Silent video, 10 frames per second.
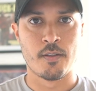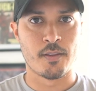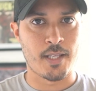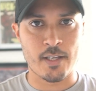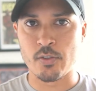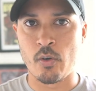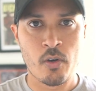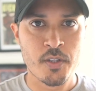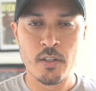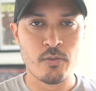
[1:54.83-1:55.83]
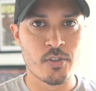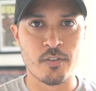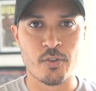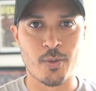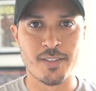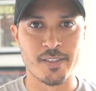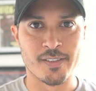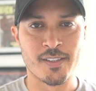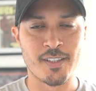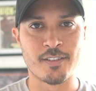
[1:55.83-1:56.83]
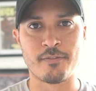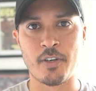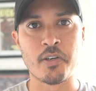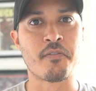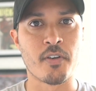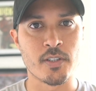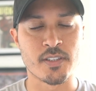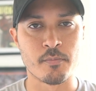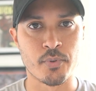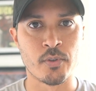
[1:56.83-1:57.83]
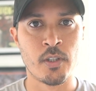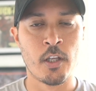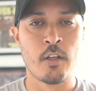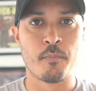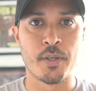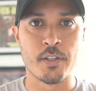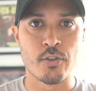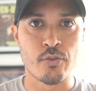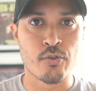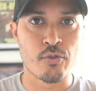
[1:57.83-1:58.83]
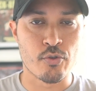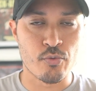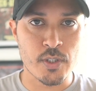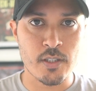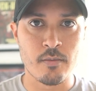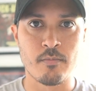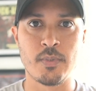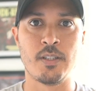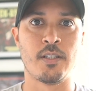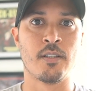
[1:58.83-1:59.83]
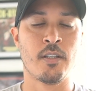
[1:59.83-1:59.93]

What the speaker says: That's all the illusion of choice is. It's a very, very simple but extremely